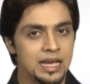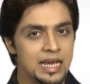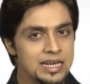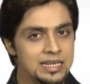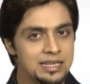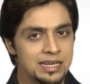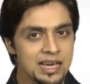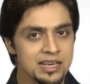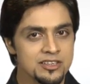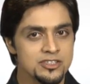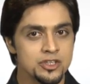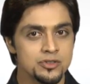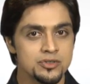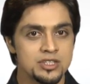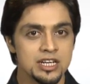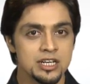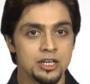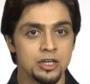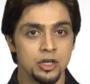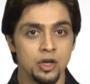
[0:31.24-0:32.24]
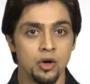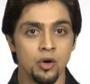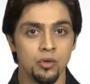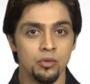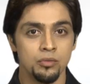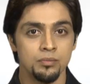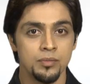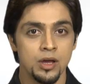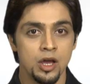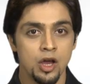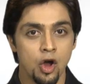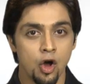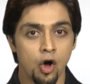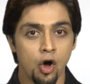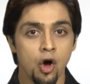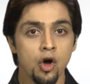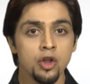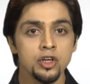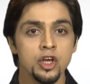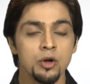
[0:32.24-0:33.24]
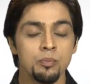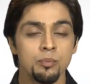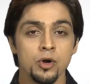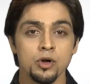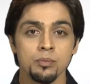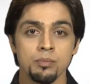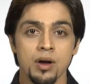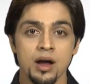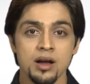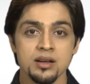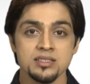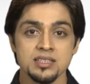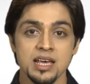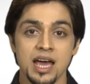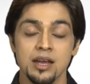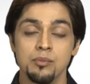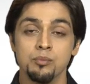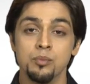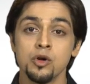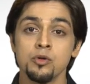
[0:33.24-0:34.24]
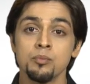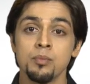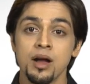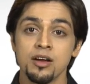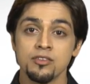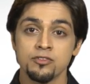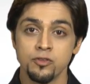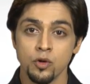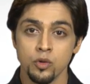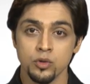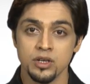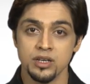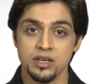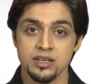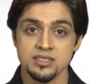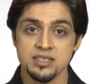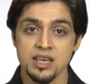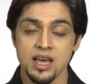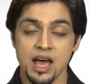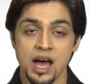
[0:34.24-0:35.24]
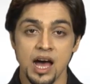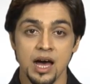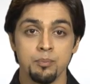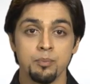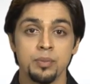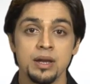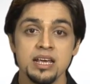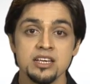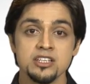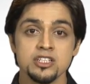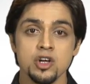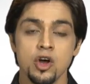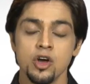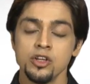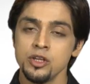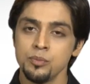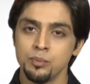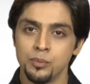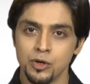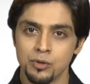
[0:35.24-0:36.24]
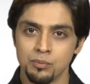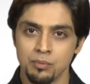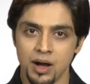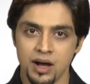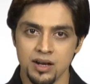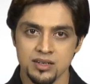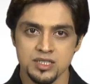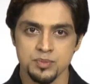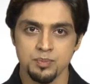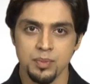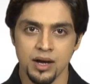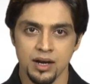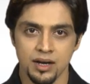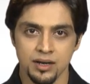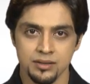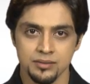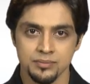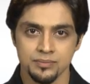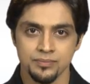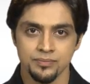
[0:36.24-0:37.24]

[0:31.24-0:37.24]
In case you didn't know, all your bookmarks and bookmark folders are placed on the bookmarks bar.